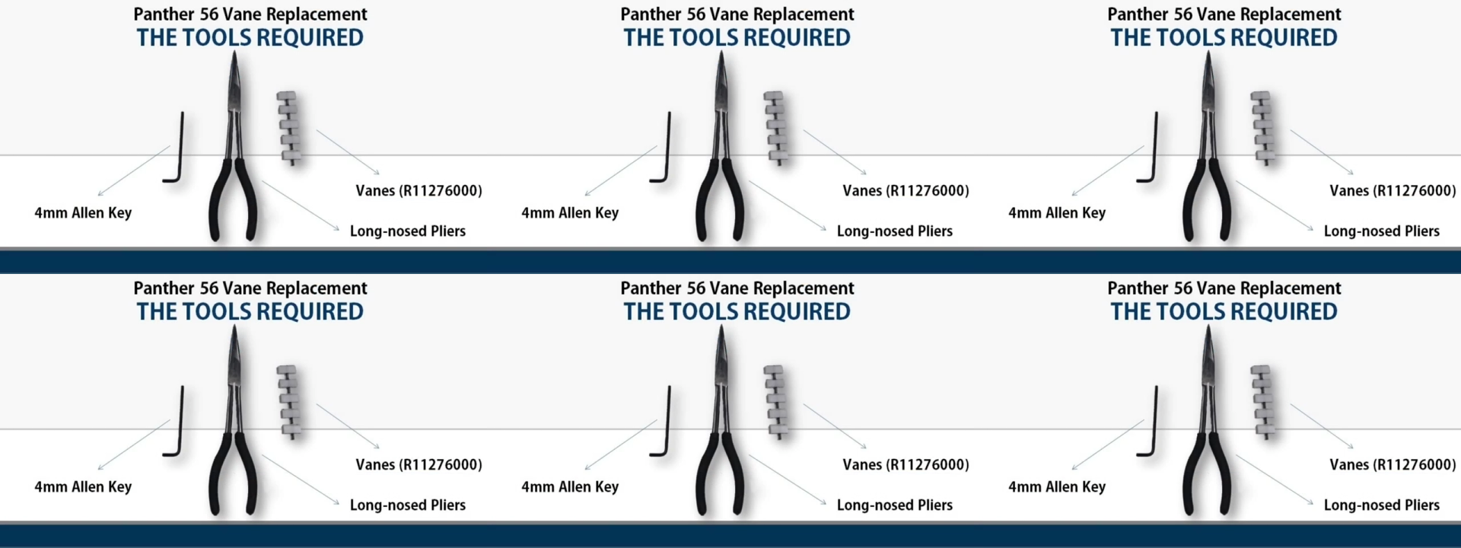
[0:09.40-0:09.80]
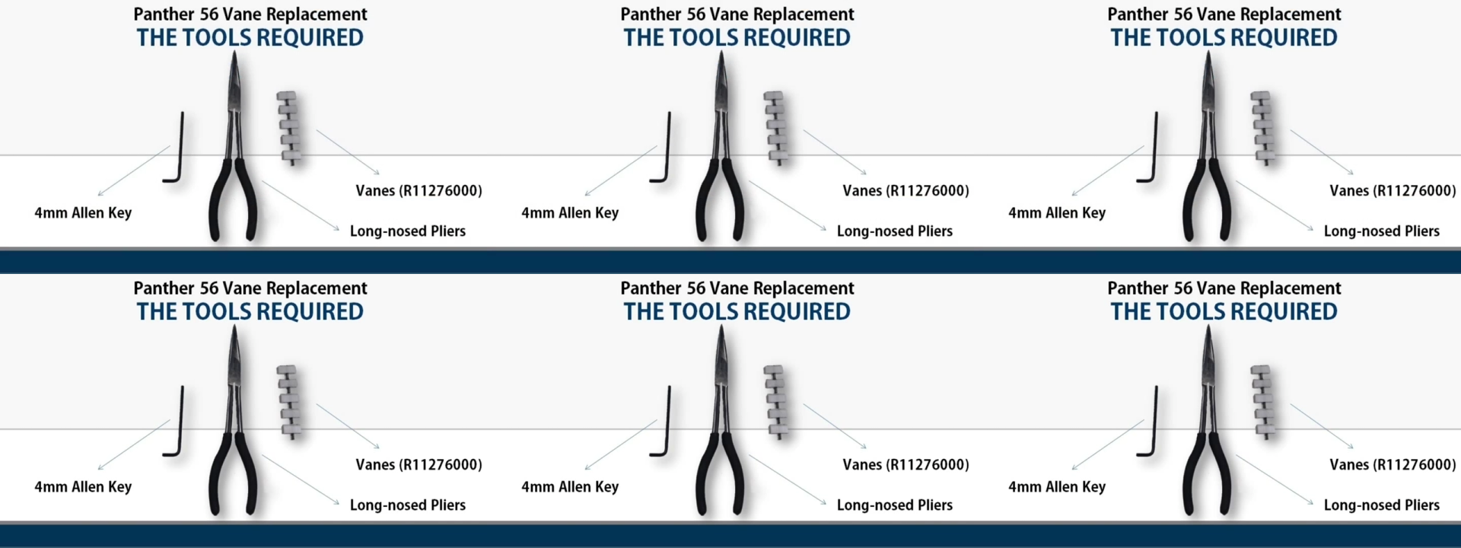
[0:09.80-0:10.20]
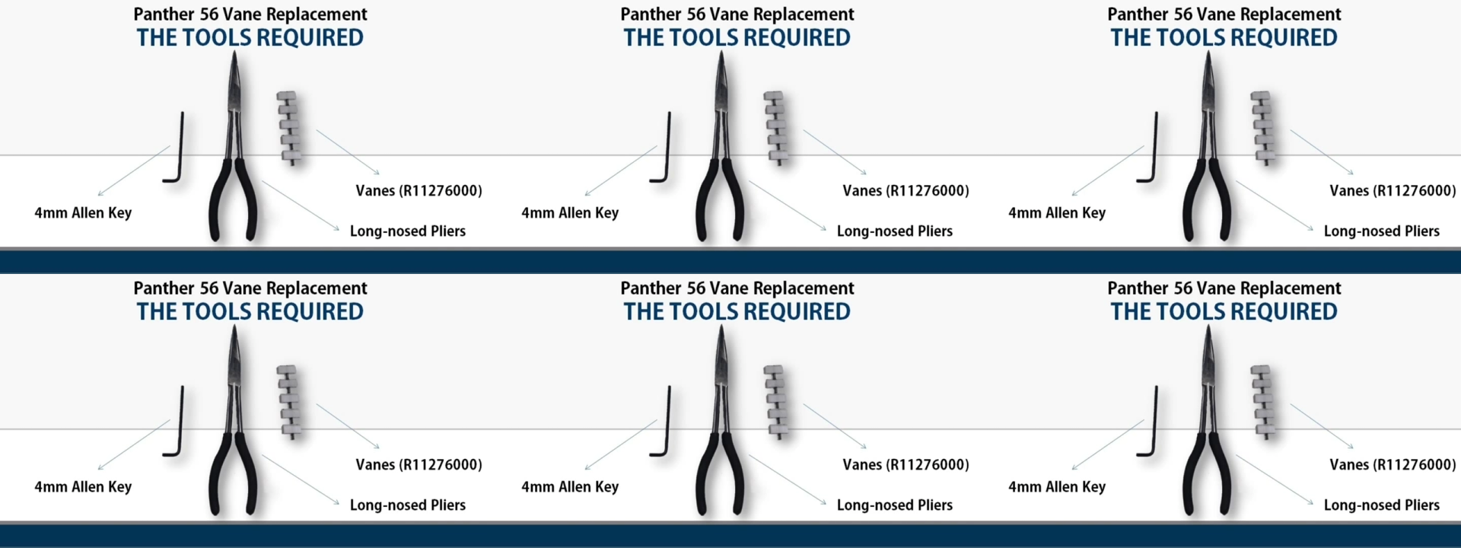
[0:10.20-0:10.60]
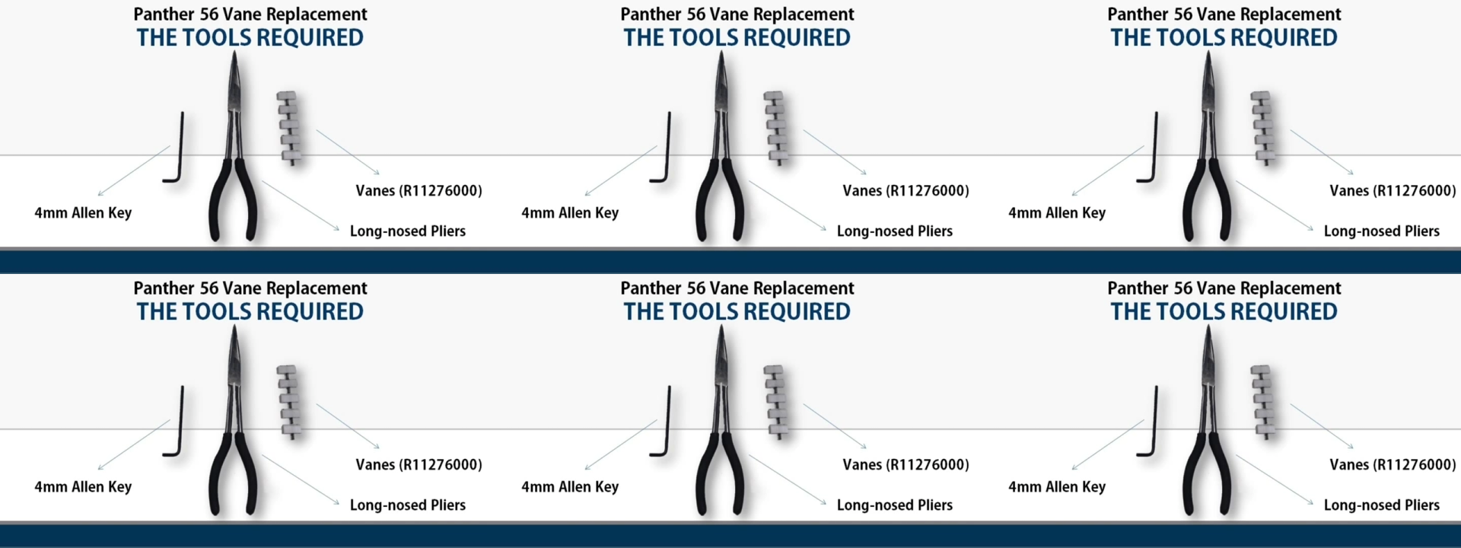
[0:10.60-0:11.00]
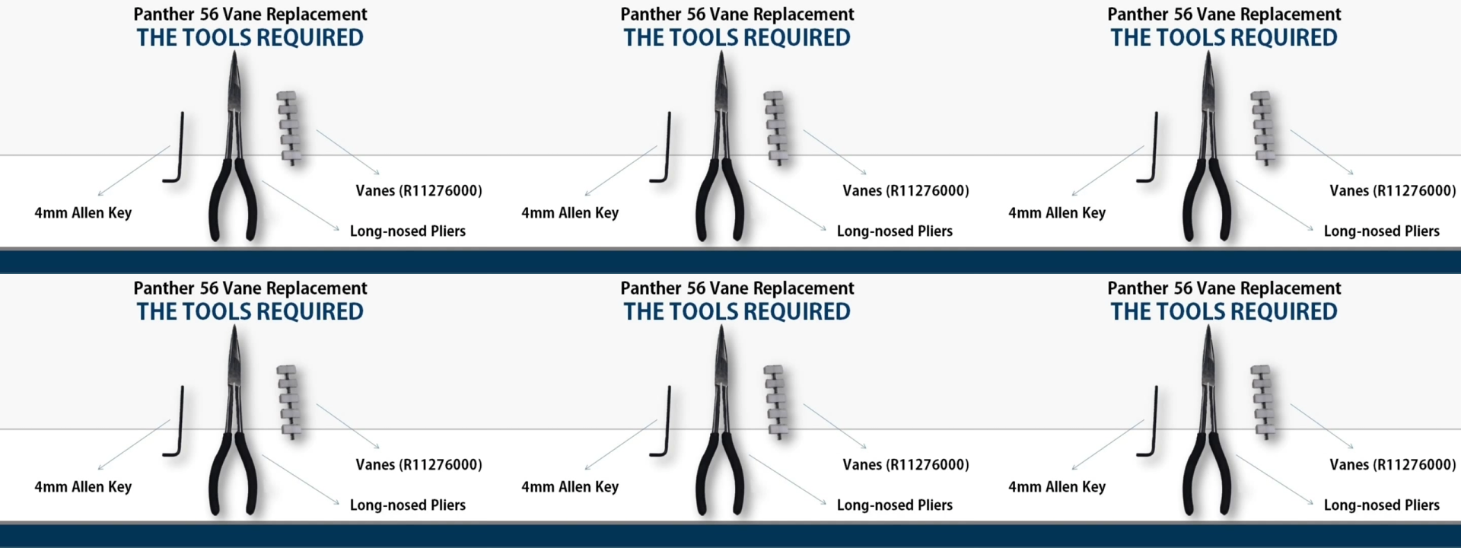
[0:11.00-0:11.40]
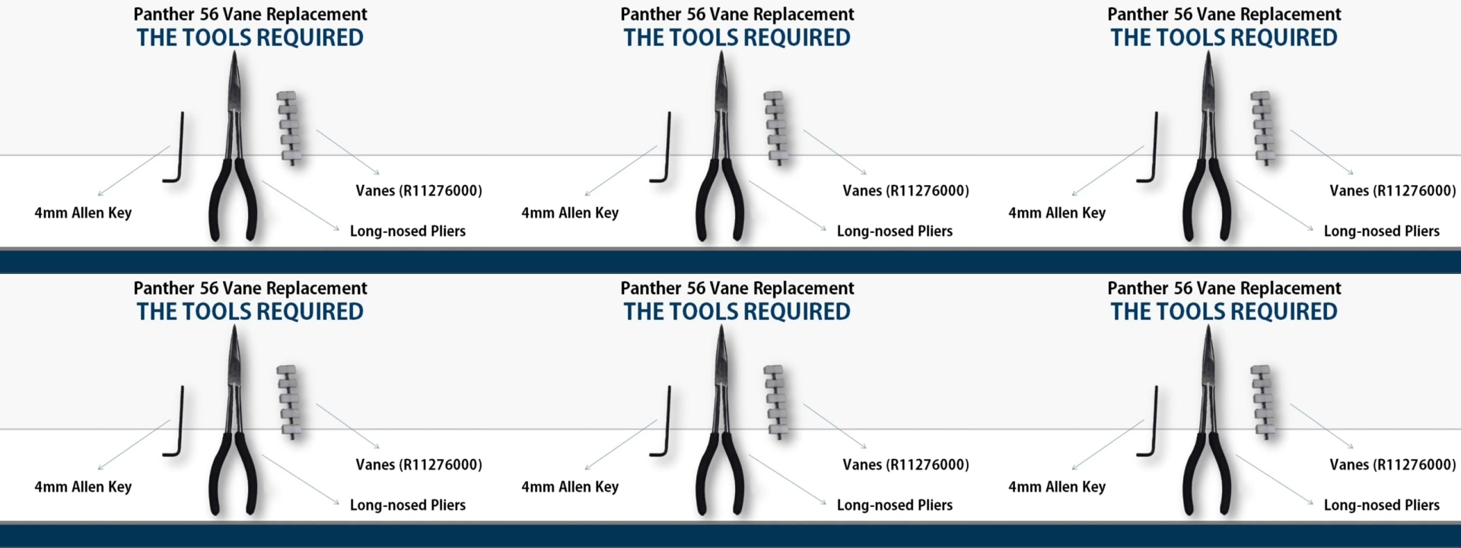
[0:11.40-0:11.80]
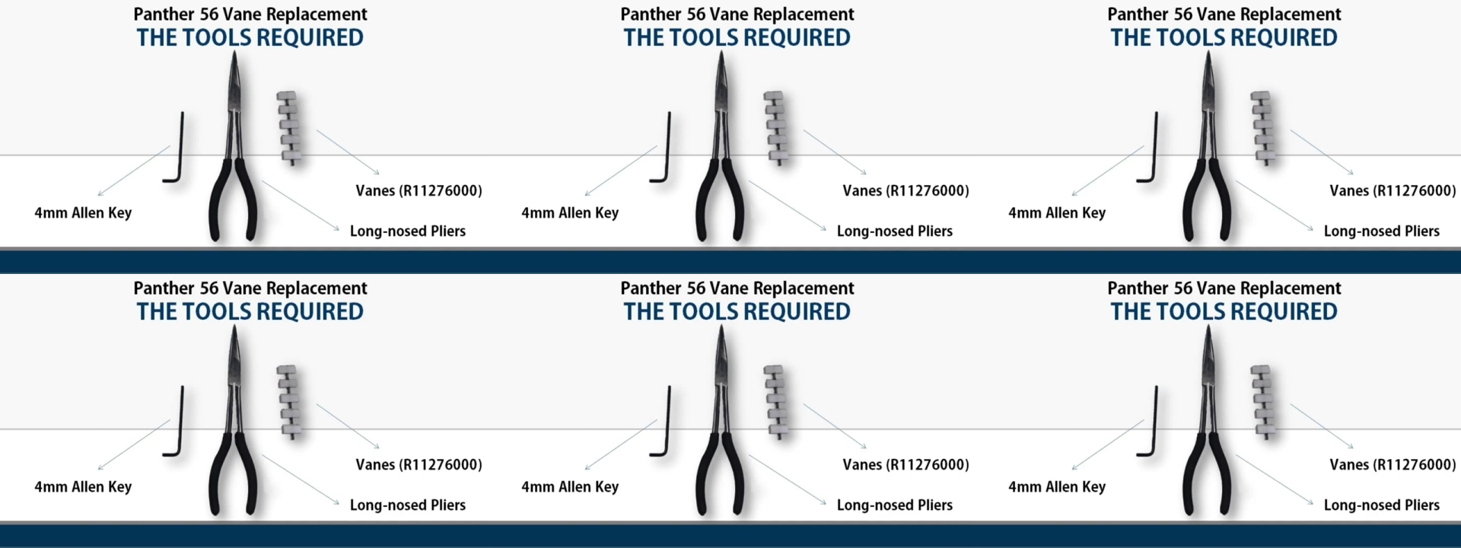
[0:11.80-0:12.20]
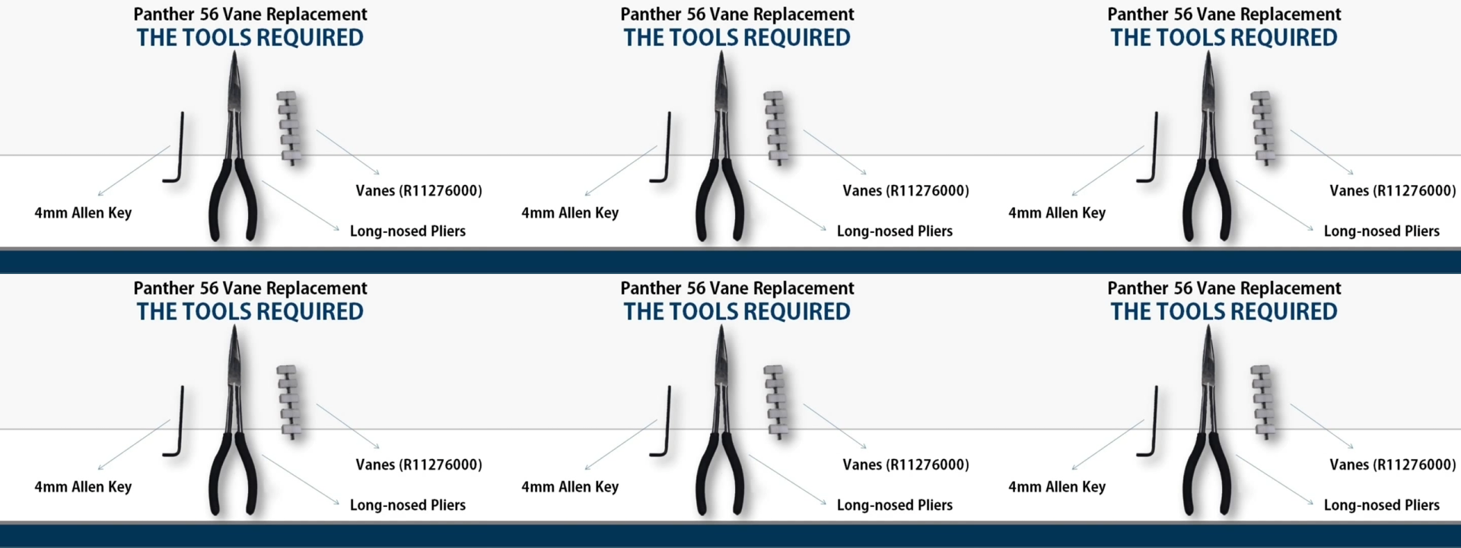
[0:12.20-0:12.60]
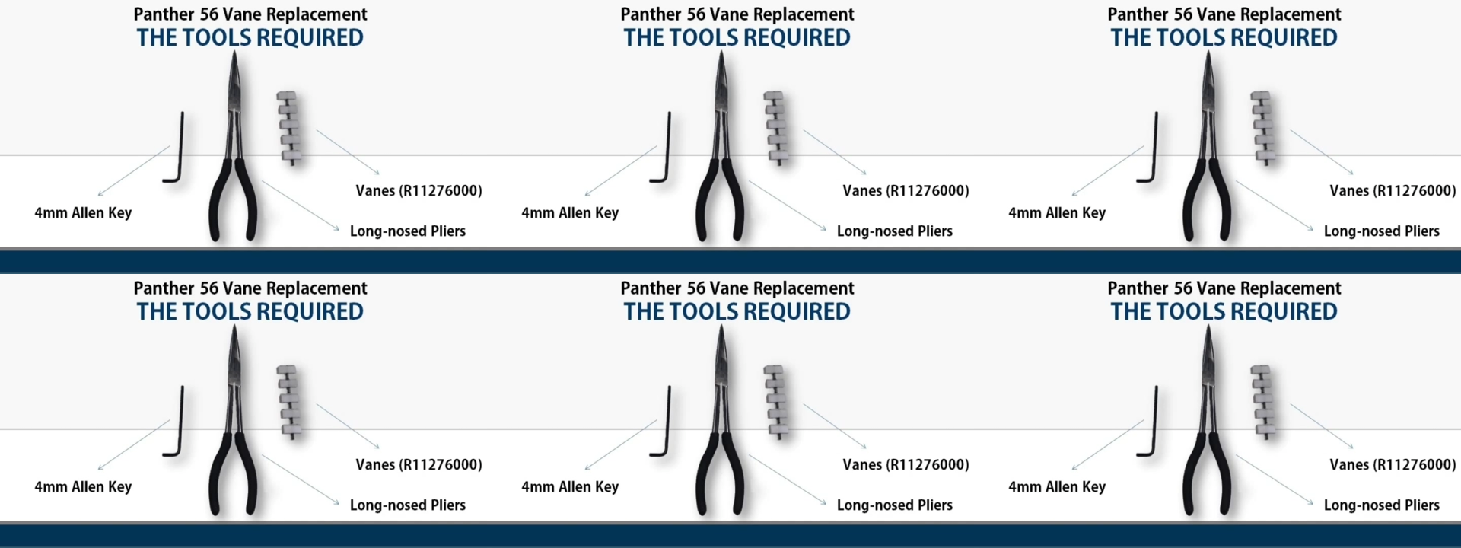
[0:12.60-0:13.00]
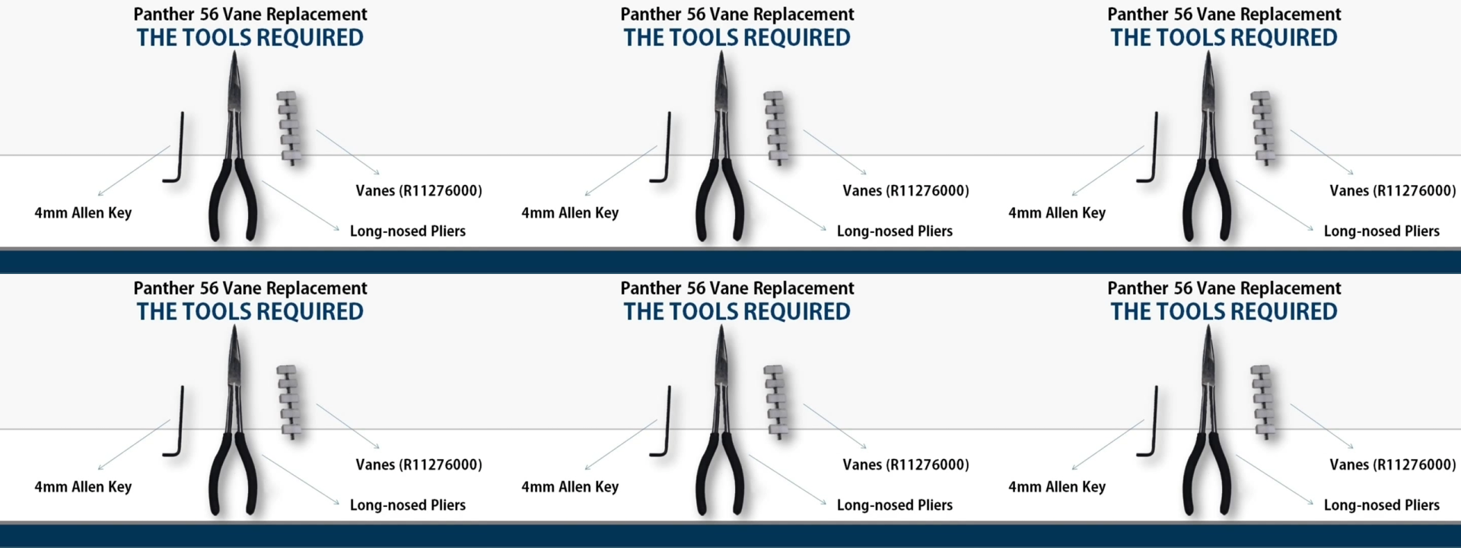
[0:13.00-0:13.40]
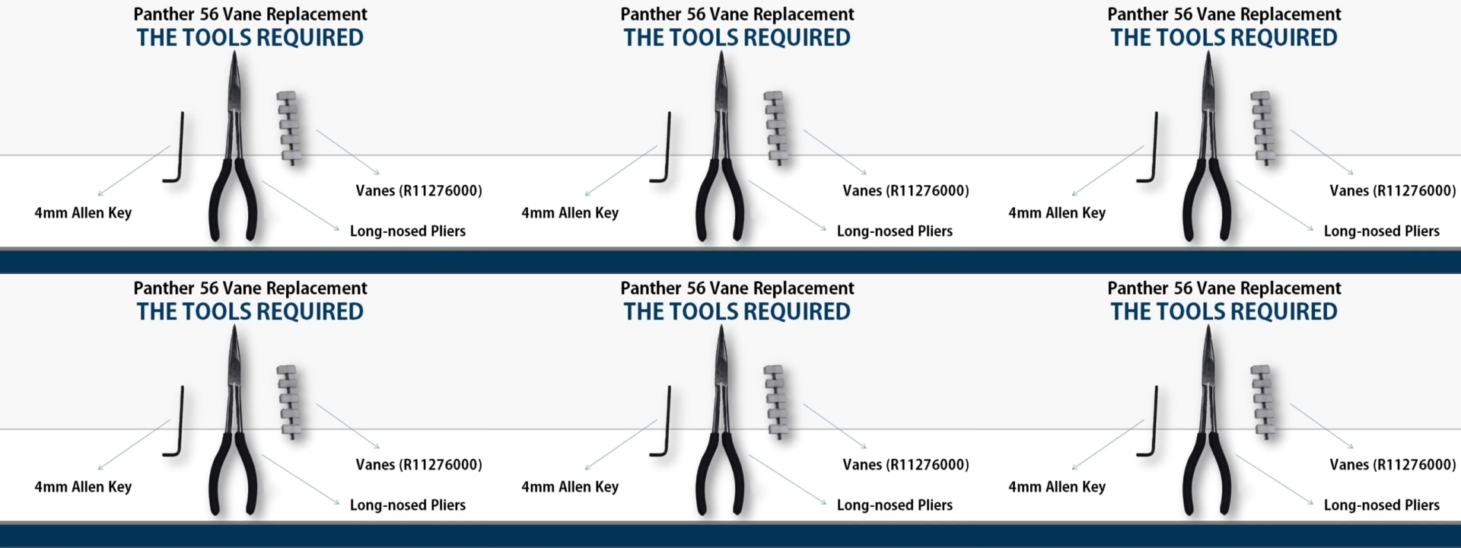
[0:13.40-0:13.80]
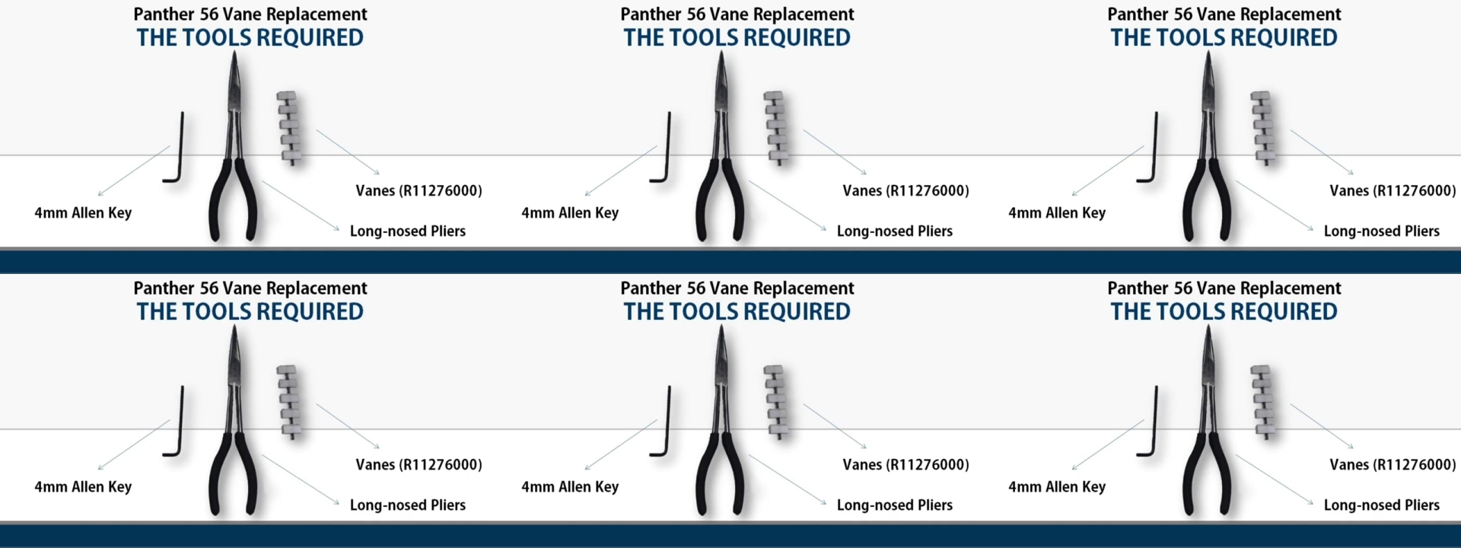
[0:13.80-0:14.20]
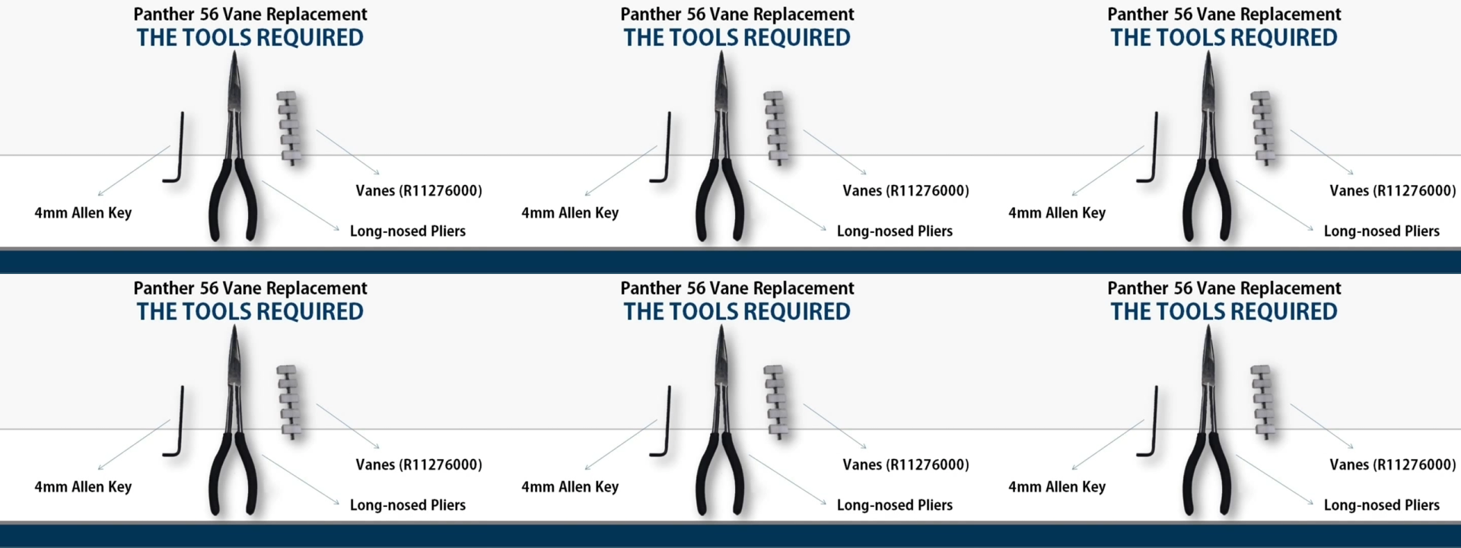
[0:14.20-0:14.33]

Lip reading: [unreadable: no face in view]